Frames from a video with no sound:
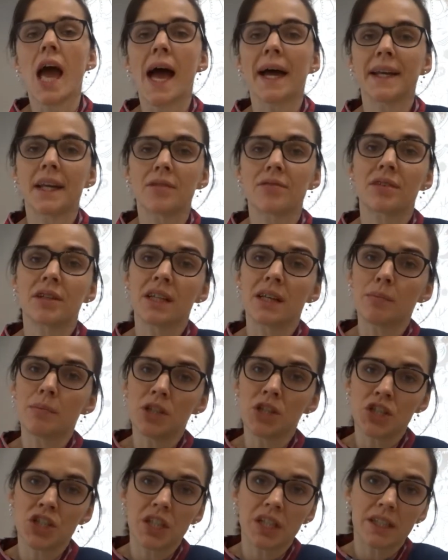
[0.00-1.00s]
and if a
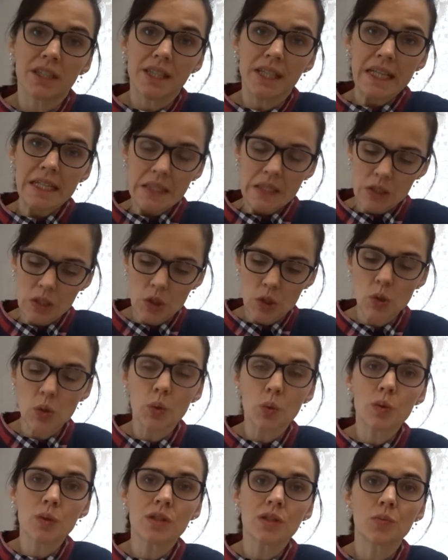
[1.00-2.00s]
nipple shield is
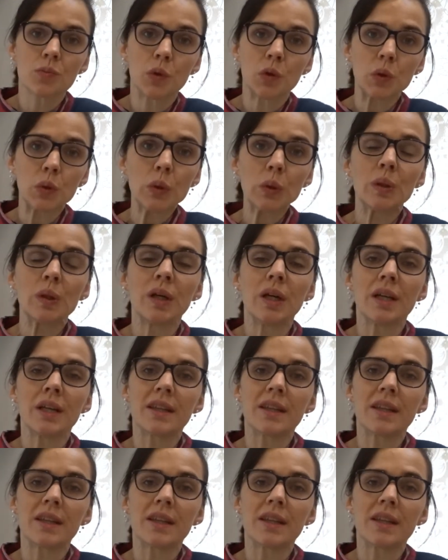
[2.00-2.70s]
too small,